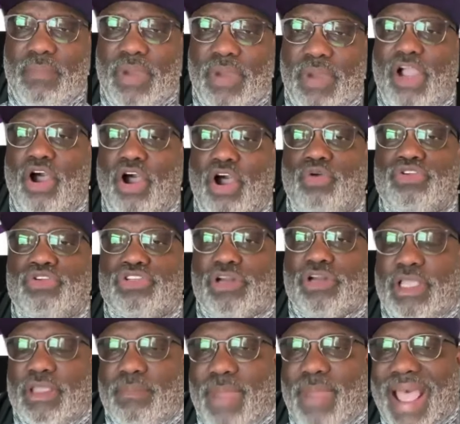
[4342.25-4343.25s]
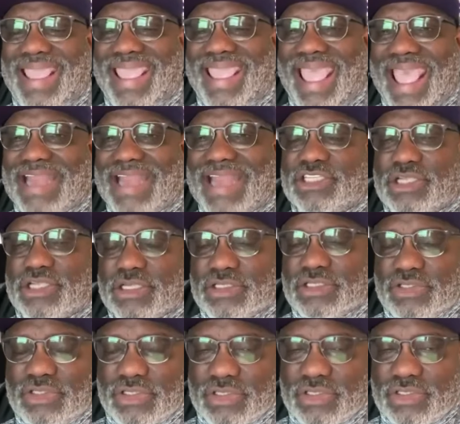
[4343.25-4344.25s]
But culturally, my
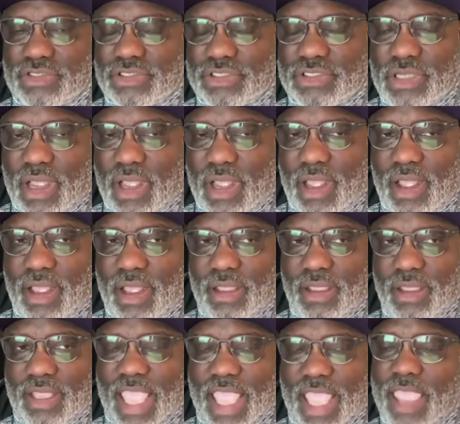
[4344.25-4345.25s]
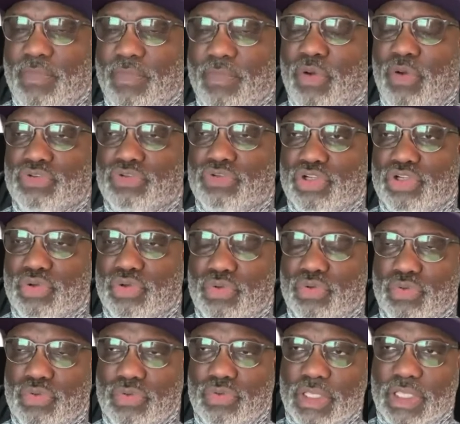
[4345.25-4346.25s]
ancestors came
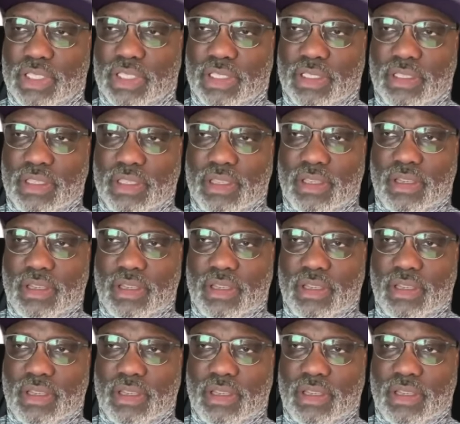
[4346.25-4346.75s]
onto the